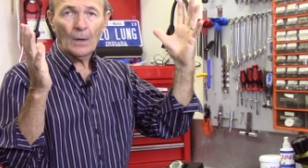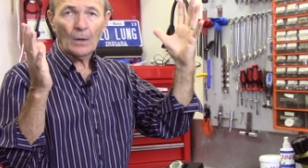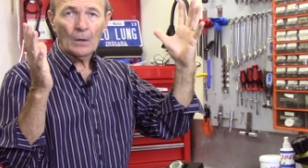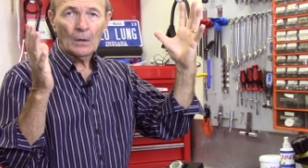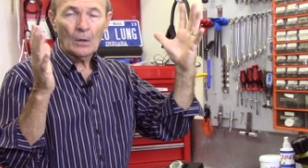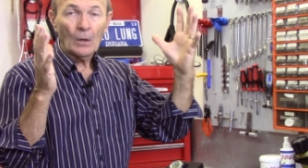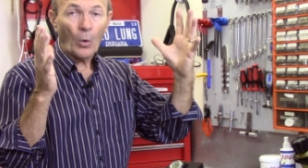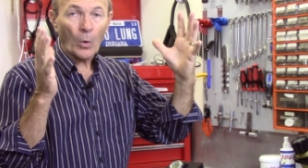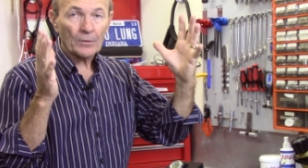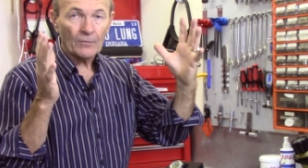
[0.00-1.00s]
Yeah.
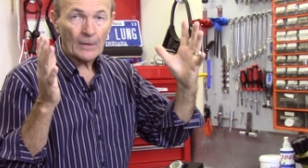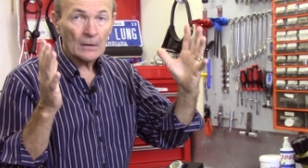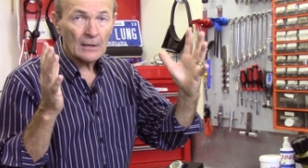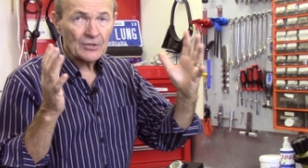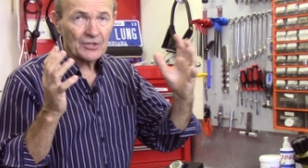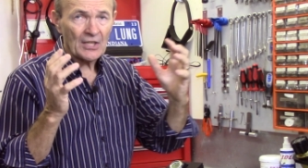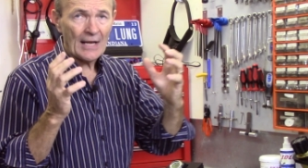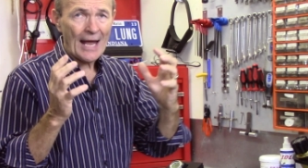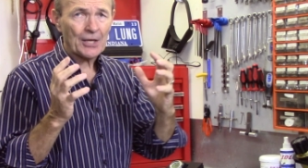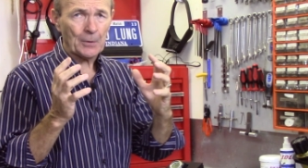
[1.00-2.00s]
Or at the very least, it's
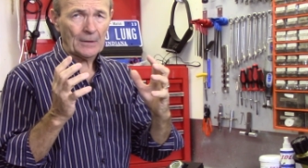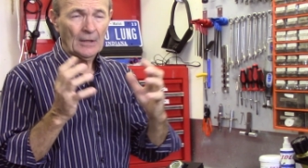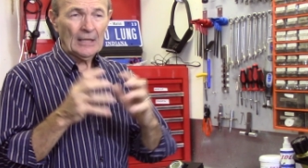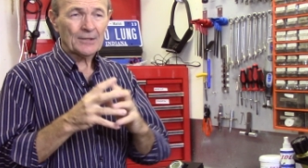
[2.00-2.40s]
inaccurate.